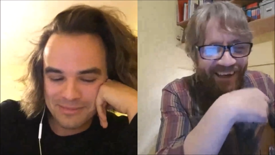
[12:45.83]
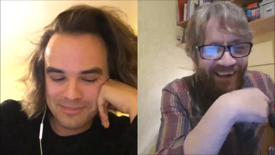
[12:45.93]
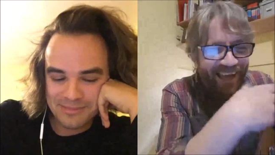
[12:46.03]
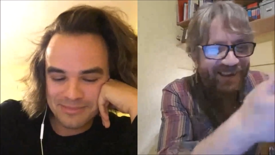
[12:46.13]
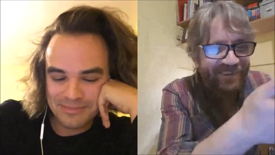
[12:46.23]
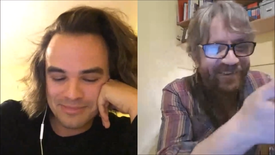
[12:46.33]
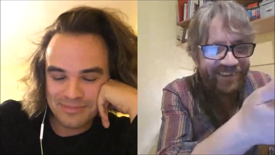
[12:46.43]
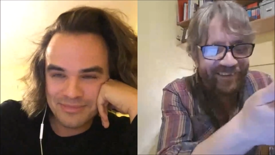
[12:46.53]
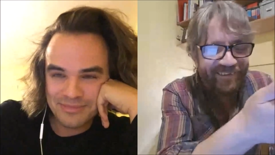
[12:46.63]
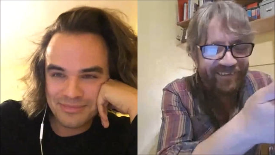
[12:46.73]
Speaker 1: how do
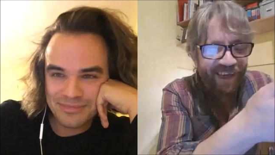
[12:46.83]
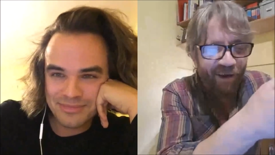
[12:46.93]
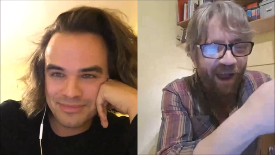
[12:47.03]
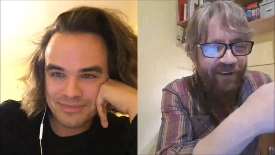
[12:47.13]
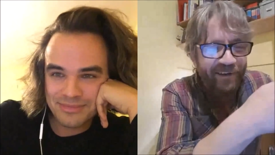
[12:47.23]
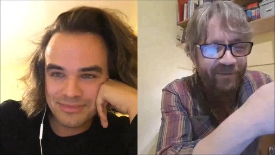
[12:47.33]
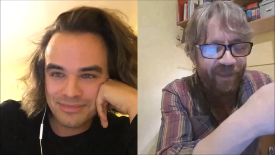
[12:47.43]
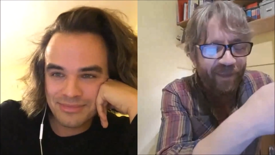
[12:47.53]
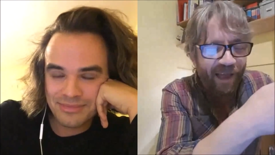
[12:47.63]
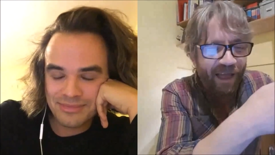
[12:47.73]
you see this go? How
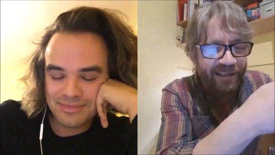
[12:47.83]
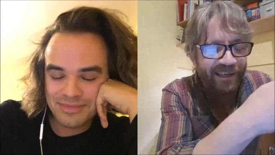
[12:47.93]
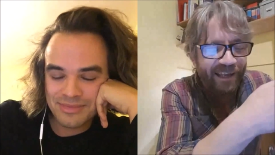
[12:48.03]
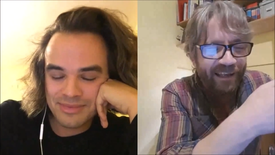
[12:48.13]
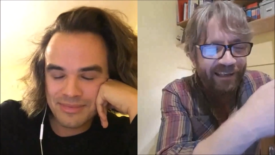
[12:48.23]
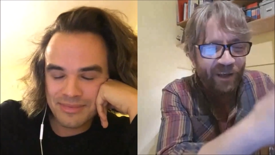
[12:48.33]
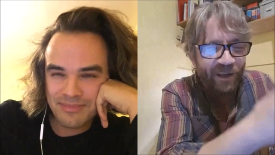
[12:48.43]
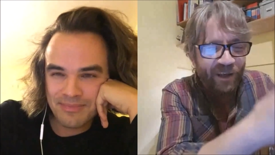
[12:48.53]
do you, in